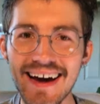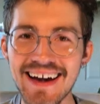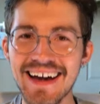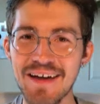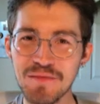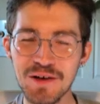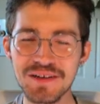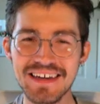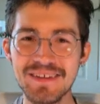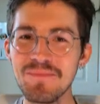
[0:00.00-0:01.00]
Hi, I'm
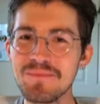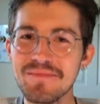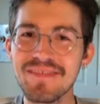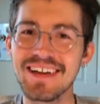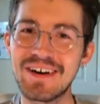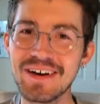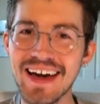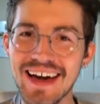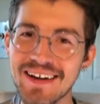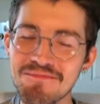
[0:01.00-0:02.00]
Logie.
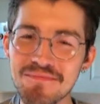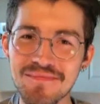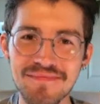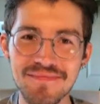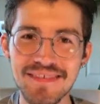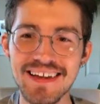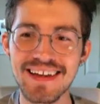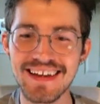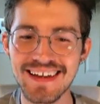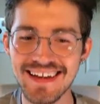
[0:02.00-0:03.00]
Okay,
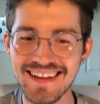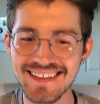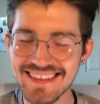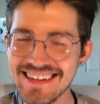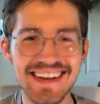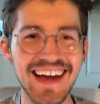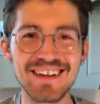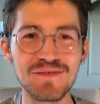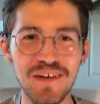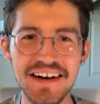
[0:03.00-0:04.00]
the day
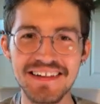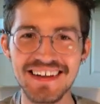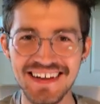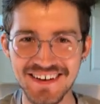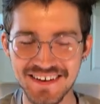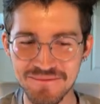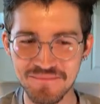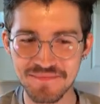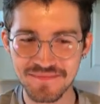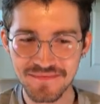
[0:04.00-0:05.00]
is finally here.
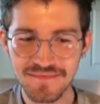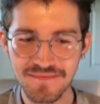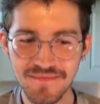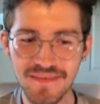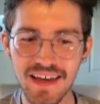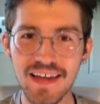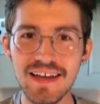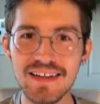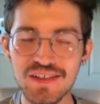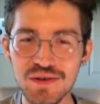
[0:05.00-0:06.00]

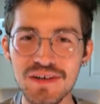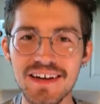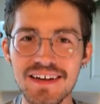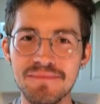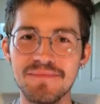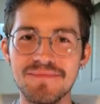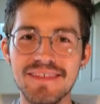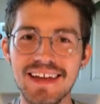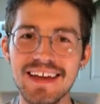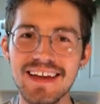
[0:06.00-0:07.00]
LOONA,
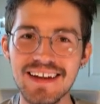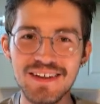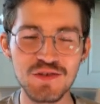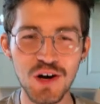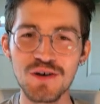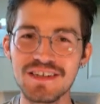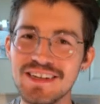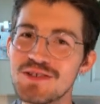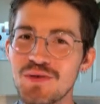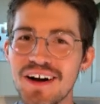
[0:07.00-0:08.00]

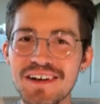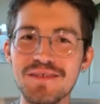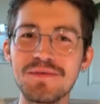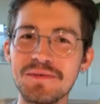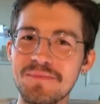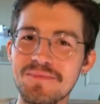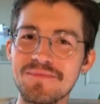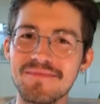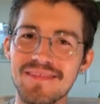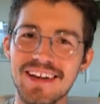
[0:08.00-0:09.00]
OT12,
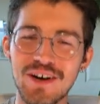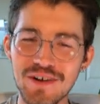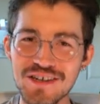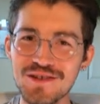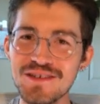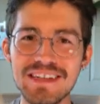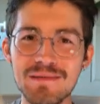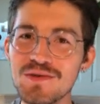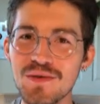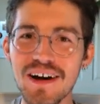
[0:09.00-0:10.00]
original
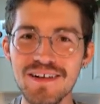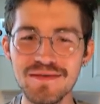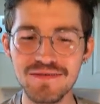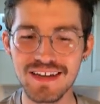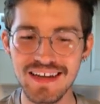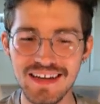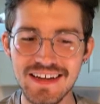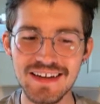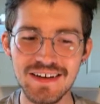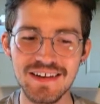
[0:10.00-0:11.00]
Team 12,
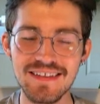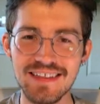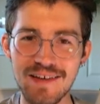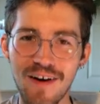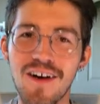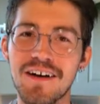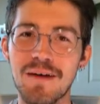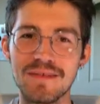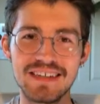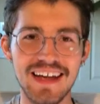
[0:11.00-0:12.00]
they've all
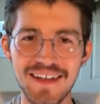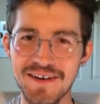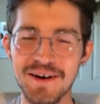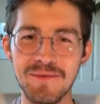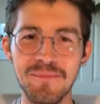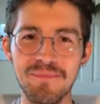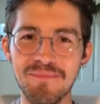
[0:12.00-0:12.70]
come together.